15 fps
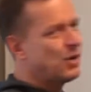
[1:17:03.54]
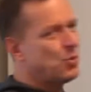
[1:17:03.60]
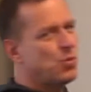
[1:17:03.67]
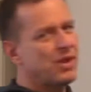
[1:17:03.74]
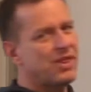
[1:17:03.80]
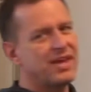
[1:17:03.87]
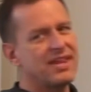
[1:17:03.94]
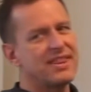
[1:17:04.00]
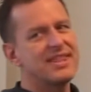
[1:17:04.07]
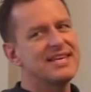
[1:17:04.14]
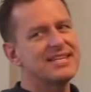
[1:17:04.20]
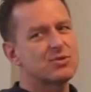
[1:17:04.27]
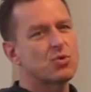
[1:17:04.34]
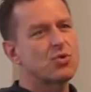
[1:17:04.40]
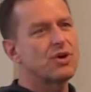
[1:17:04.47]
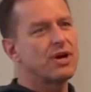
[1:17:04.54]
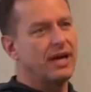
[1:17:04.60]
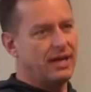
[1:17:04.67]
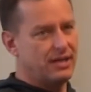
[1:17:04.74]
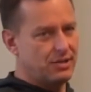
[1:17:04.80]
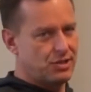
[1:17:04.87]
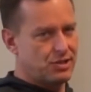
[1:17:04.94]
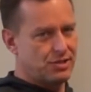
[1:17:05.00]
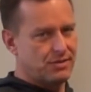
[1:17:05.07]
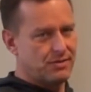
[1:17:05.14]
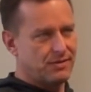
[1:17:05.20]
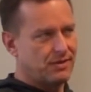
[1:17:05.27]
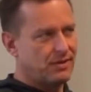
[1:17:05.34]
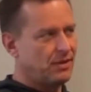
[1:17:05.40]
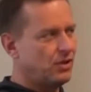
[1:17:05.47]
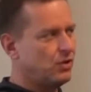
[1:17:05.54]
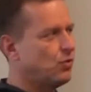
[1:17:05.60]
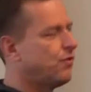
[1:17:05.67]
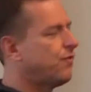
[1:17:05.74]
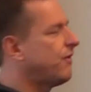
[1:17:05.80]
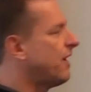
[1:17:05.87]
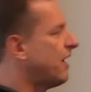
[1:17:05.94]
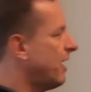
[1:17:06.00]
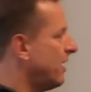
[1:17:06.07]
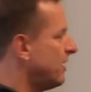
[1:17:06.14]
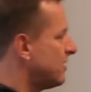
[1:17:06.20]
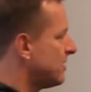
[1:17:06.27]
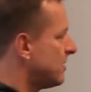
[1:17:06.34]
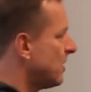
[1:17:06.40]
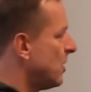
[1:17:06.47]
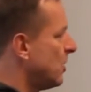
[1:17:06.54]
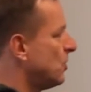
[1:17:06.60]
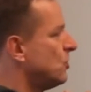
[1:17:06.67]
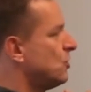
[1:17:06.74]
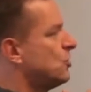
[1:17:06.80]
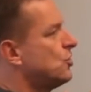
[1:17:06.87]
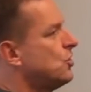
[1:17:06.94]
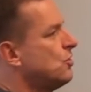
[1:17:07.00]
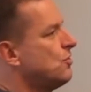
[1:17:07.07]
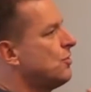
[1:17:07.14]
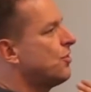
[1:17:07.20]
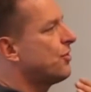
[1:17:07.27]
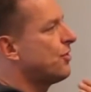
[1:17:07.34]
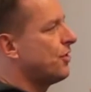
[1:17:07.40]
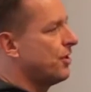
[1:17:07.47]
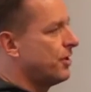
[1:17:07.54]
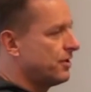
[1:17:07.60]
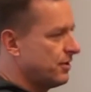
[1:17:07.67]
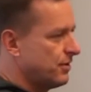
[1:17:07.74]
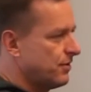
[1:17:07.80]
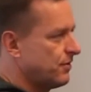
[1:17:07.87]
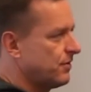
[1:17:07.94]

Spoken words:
And within this range, you find 2/3